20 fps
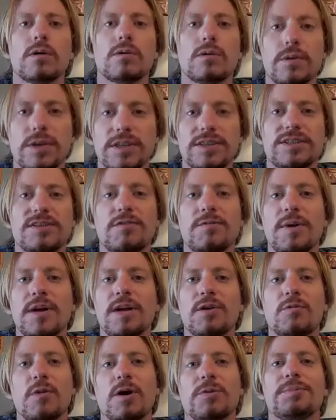Greetings,
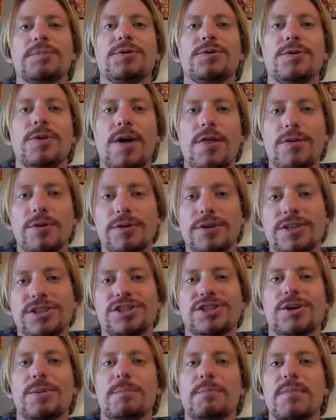everybody. Welcome to another
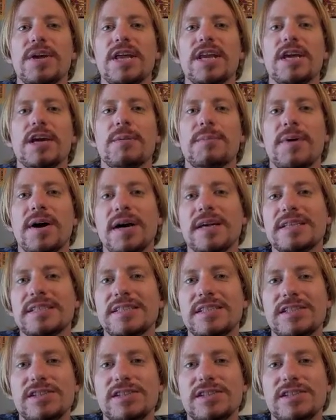edition of Media Bites.